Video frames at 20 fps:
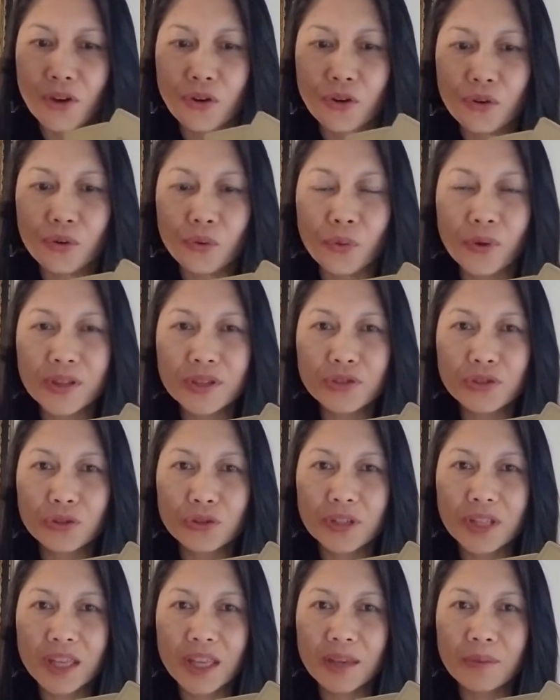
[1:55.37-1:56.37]

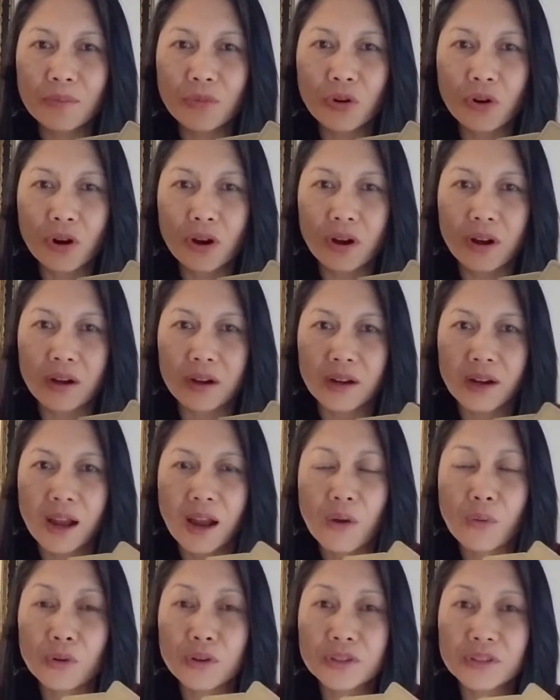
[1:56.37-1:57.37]
him, her,
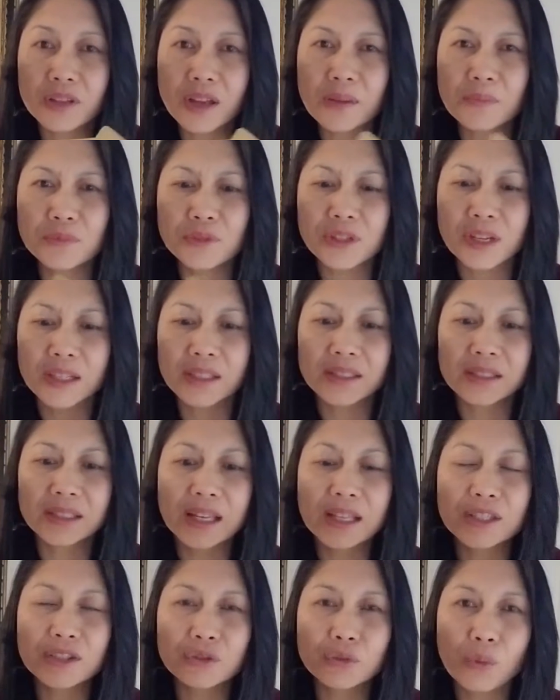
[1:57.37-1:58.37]
our subject
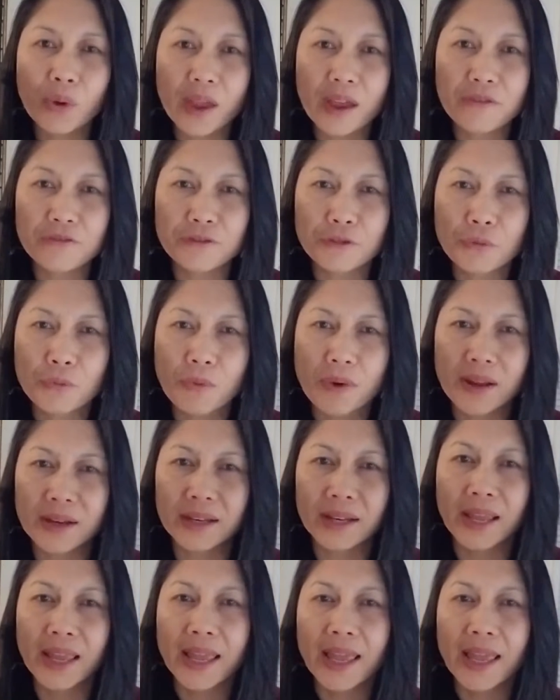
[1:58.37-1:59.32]
says to everyone,